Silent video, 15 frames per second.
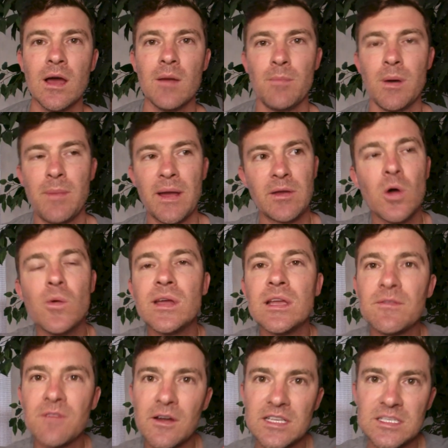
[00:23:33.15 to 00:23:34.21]
But by
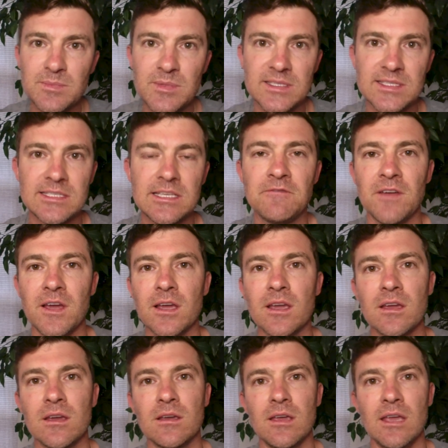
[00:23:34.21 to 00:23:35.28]
going very
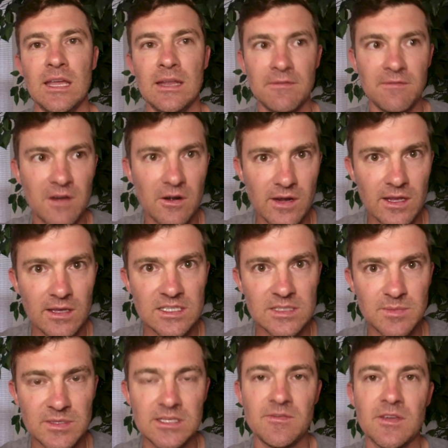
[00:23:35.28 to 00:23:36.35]
specific, in very
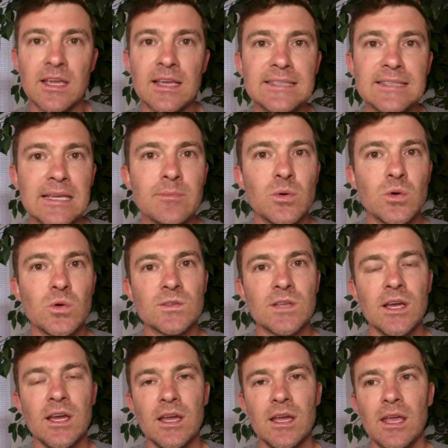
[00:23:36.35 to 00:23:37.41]
specific examples,
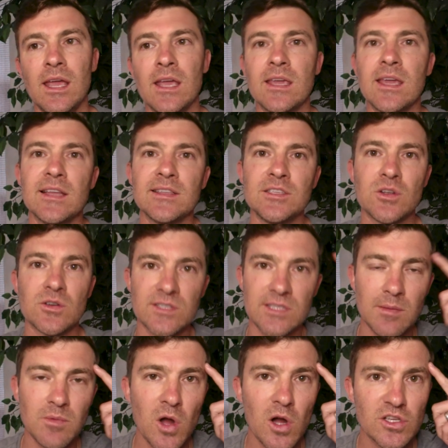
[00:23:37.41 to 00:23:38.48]
it gets your
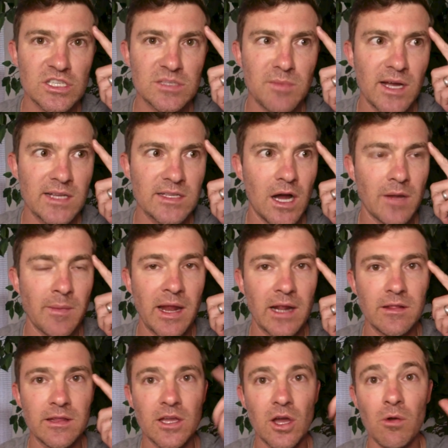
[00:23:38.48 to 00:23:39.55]
subconscious mind to
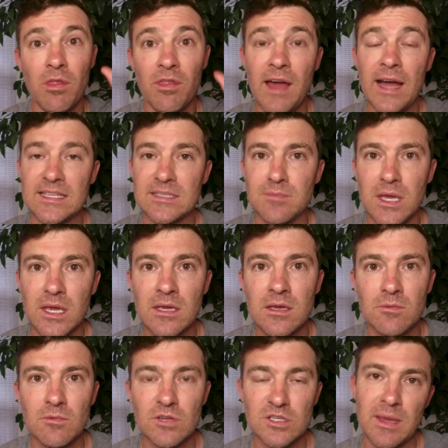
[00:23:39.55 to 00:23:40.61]
automatically go, that's me,
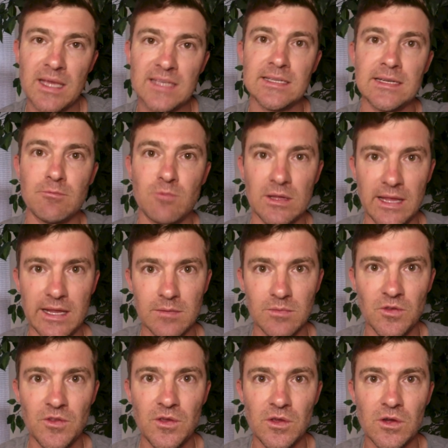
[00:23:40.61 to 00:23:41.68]
which makes it
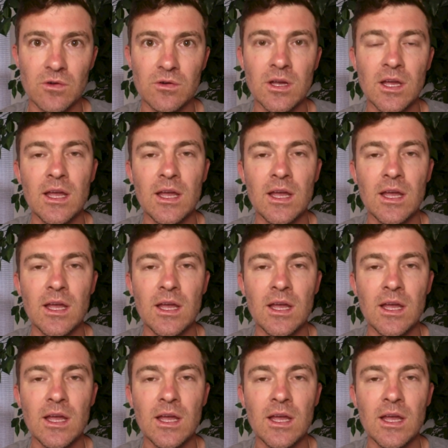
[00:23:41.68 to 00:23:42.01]
relatable to you.